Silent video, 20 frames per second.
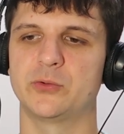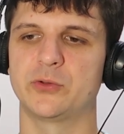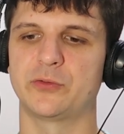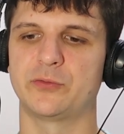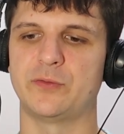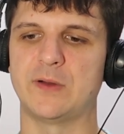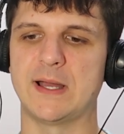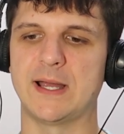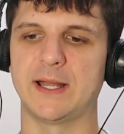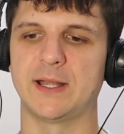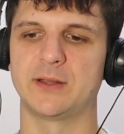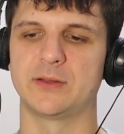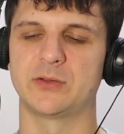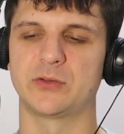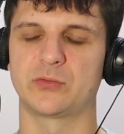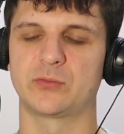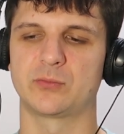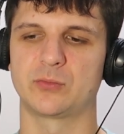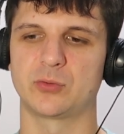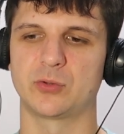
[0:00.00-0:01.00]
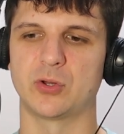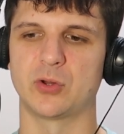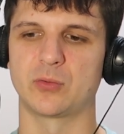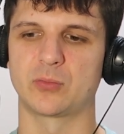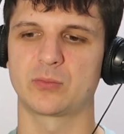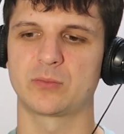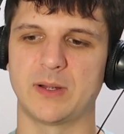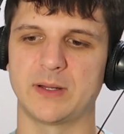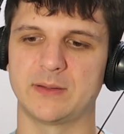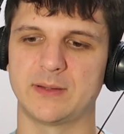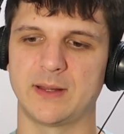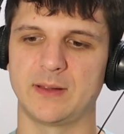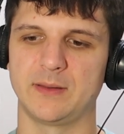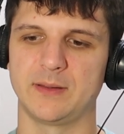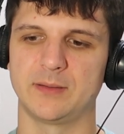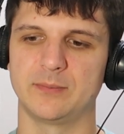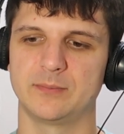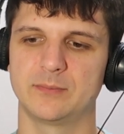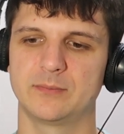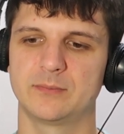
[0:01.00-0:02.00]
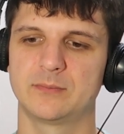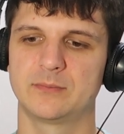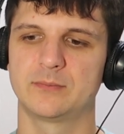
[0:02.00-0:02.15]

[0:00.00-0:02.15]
doing just fine. Just, you know, my daily